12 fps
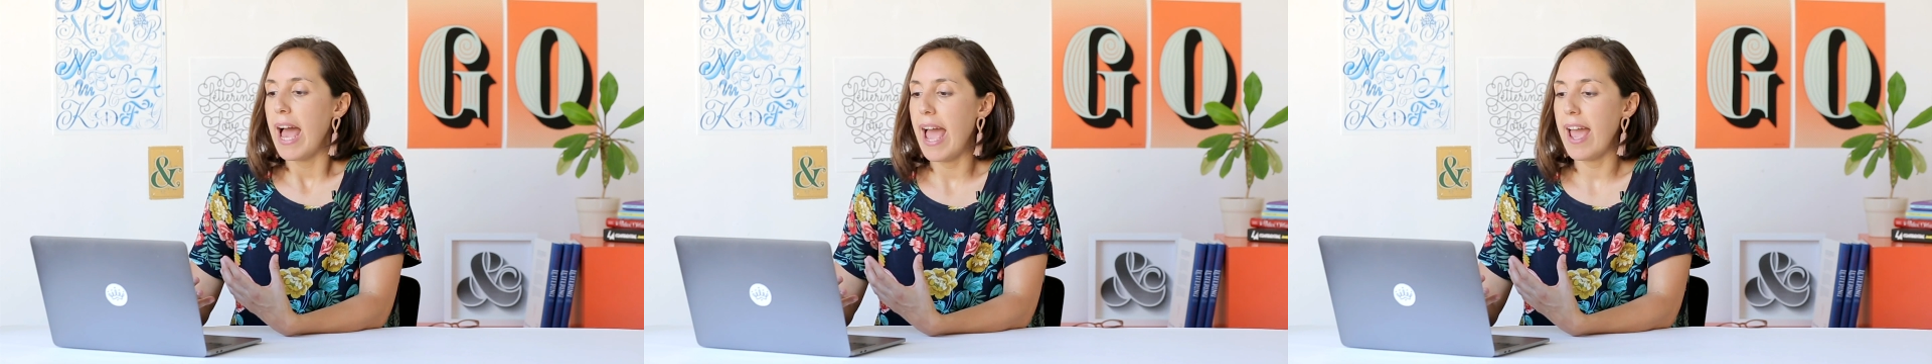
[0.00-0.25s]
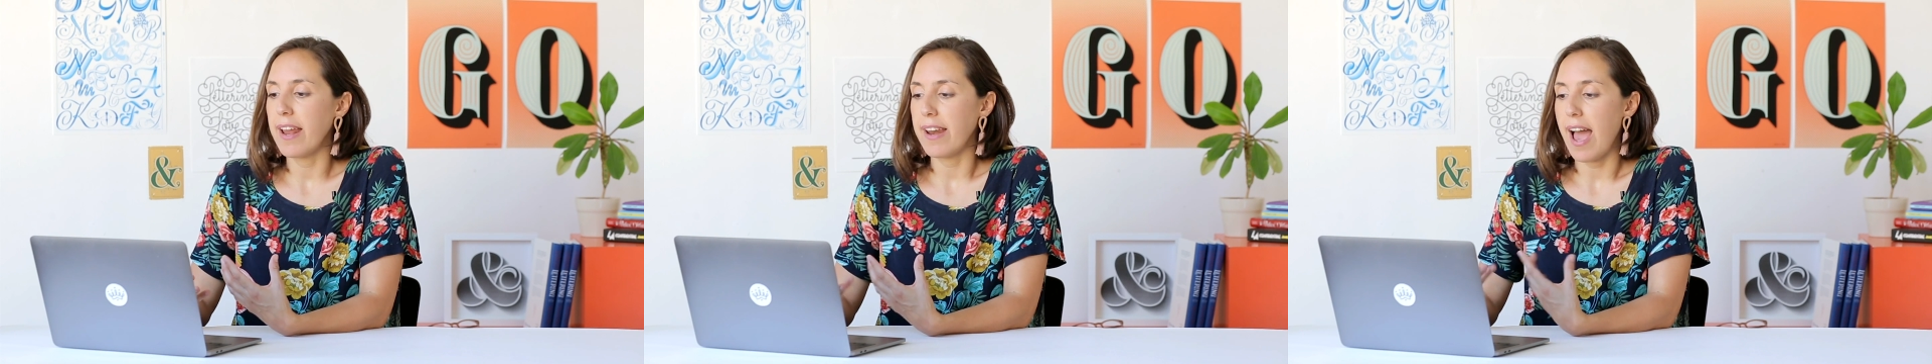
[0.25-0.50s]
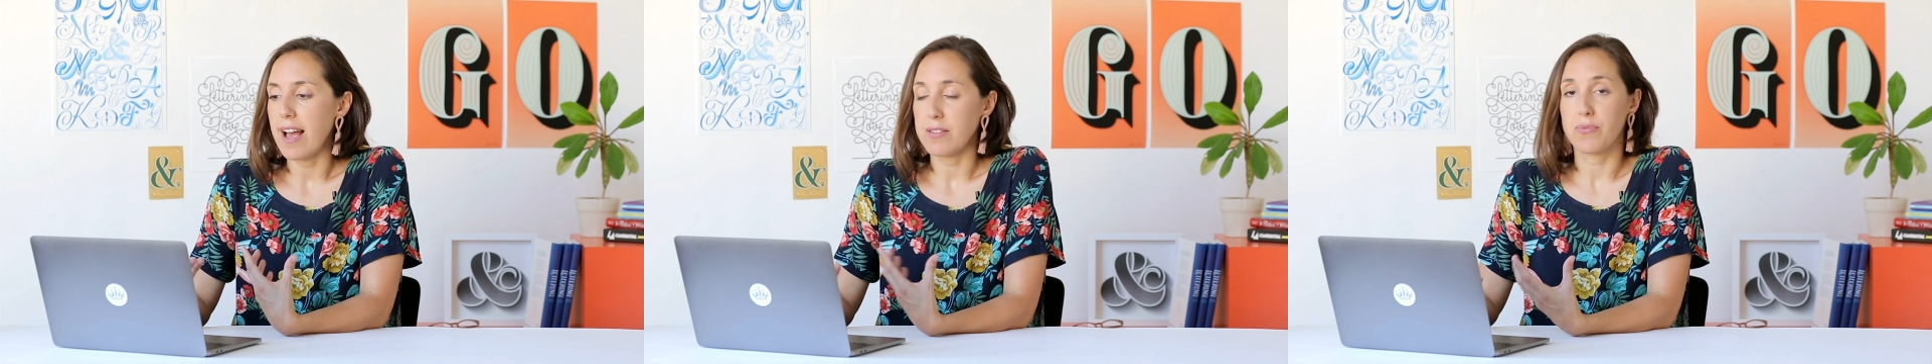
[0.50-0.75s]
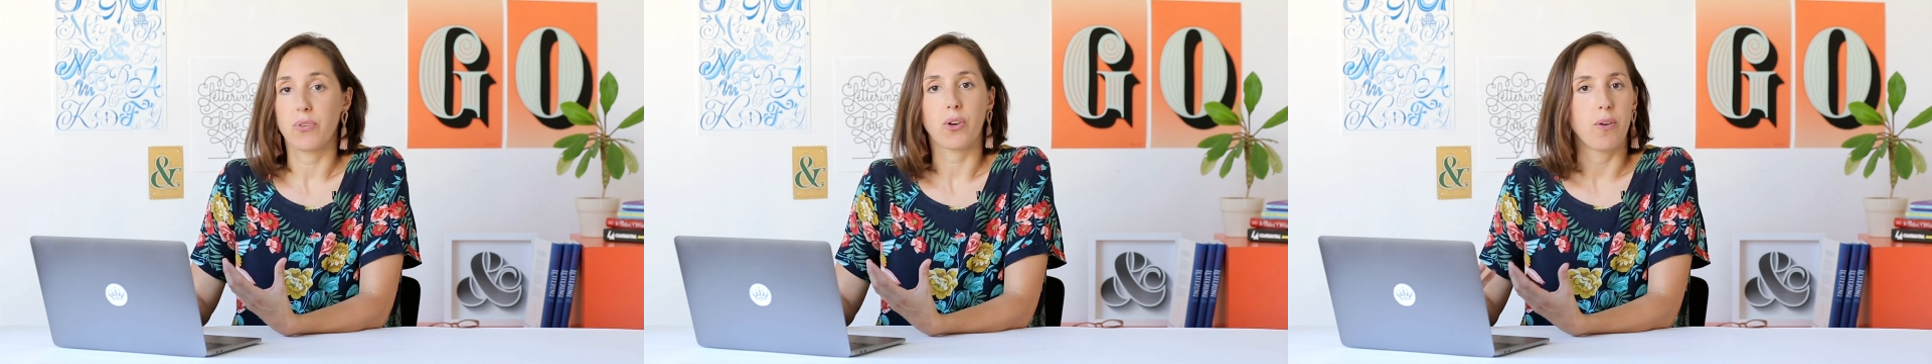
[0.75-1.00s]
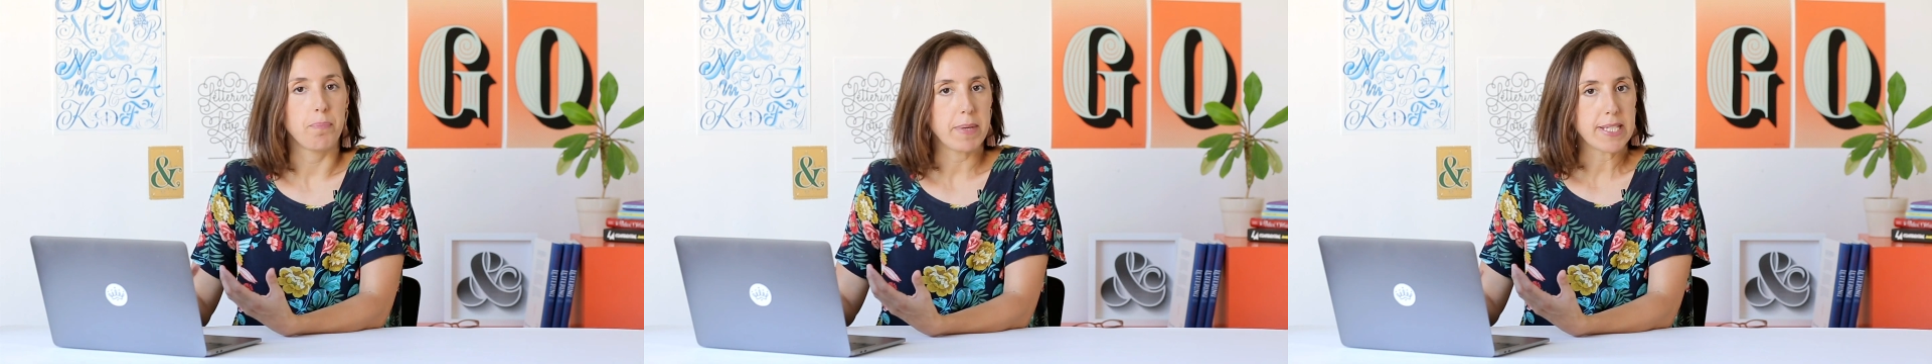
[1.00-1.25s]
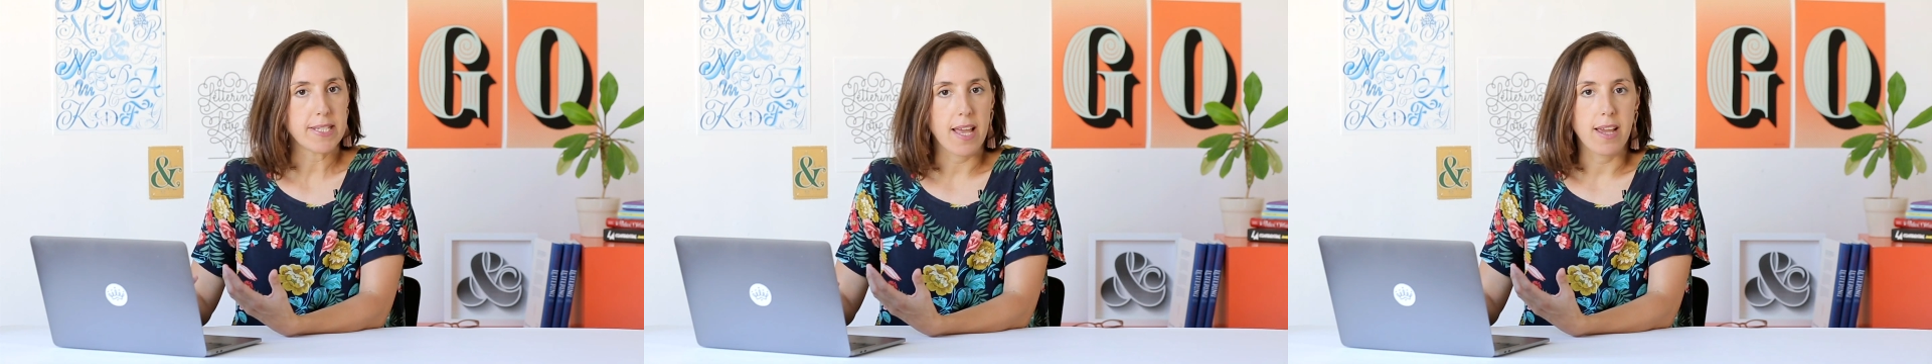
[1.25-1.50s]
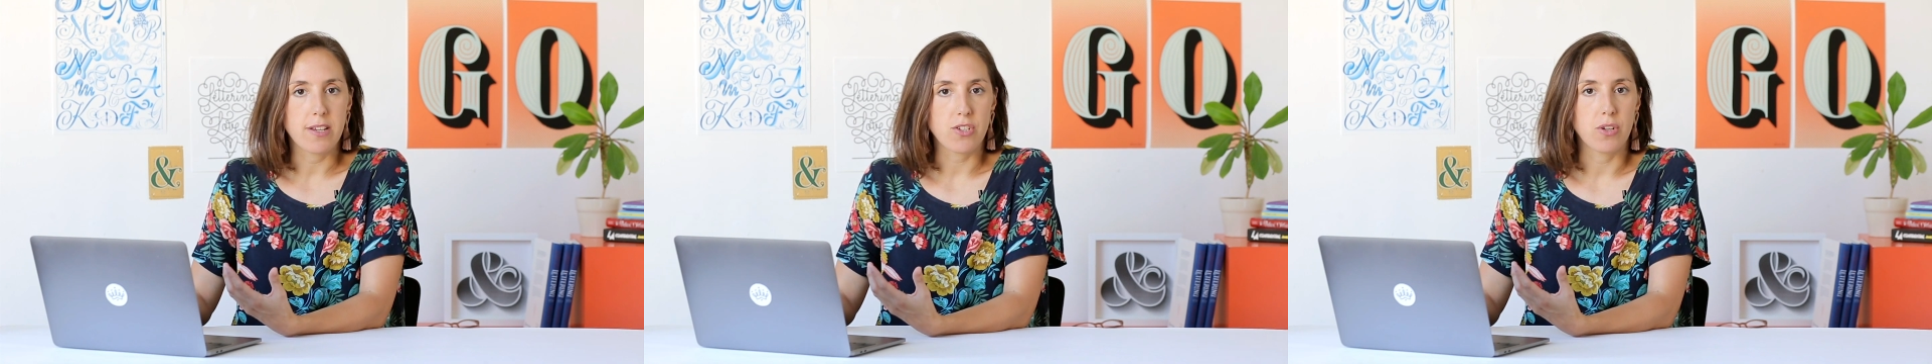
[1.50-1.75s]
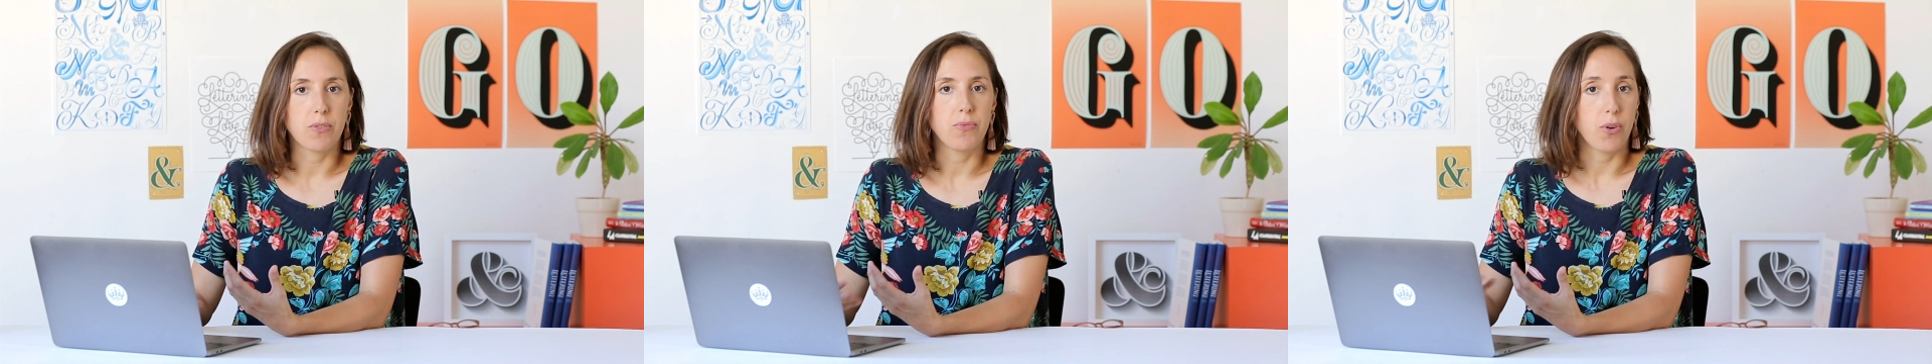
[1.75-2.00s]
and ask for
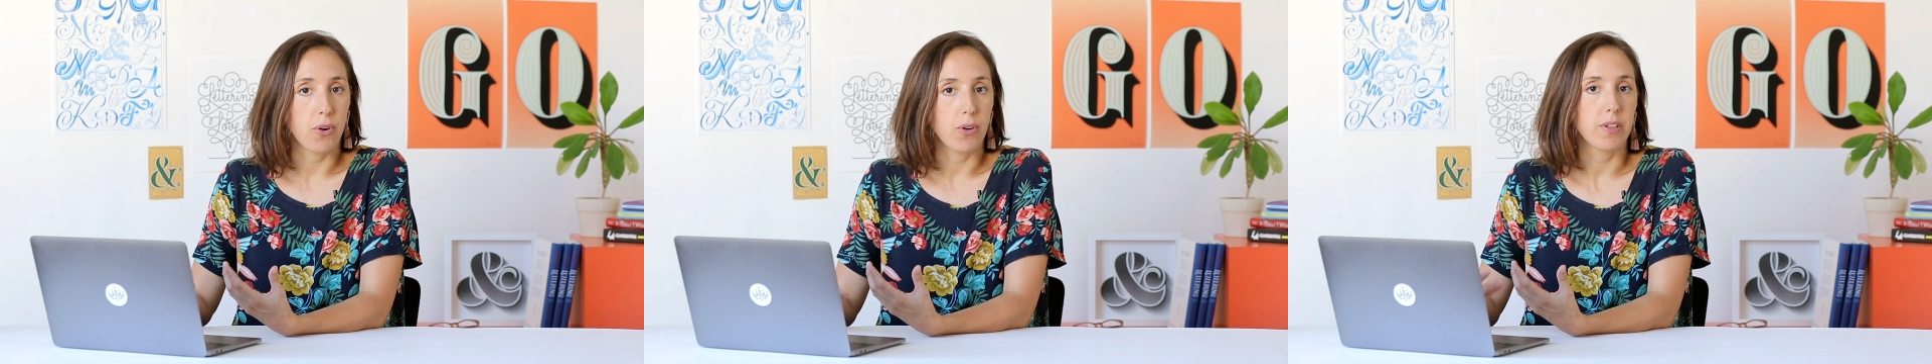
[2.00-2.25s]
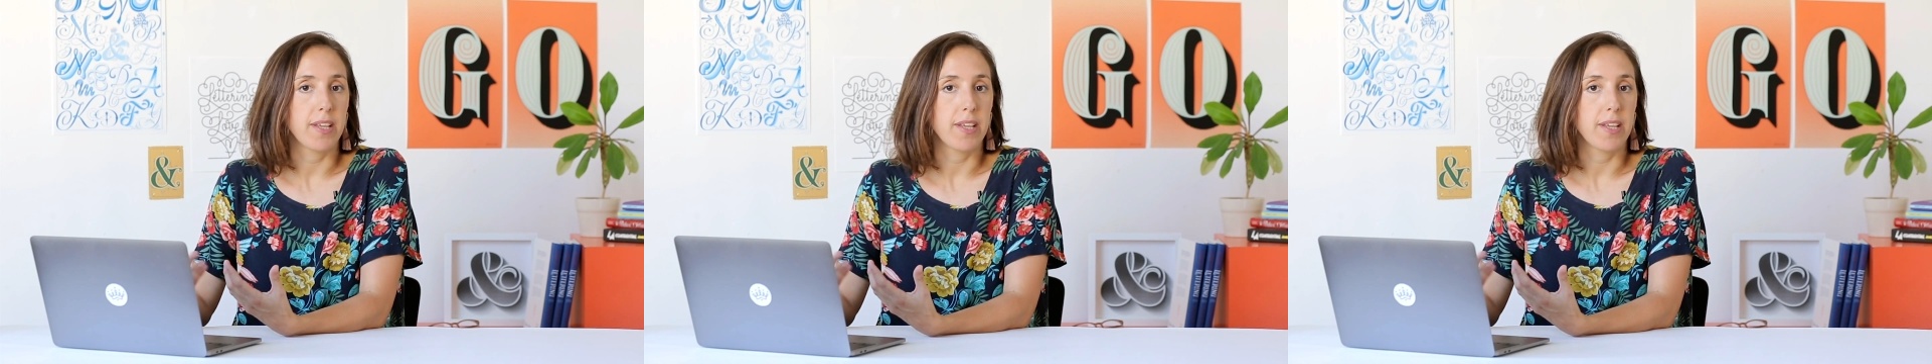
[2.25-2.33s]
compensation for